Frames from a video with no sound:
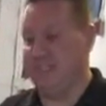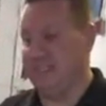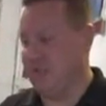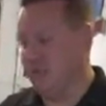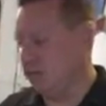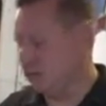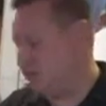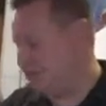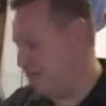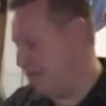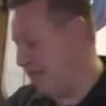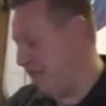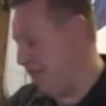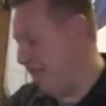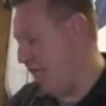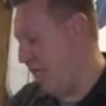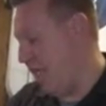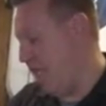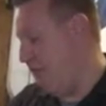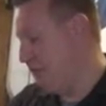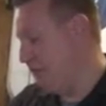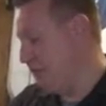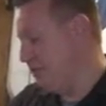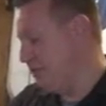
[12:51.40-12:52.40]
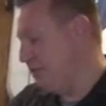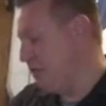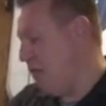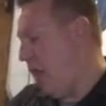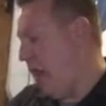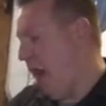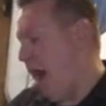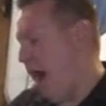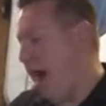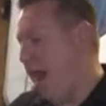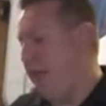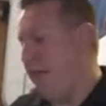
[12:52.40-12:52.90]
So tonight
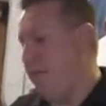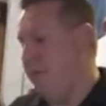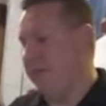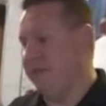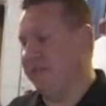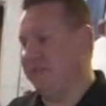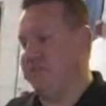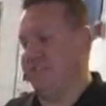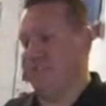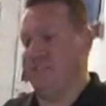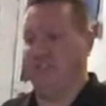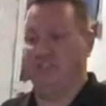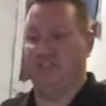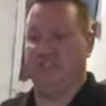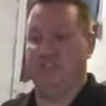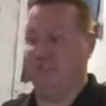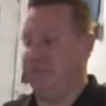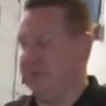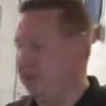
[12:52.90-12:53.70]
we're going to just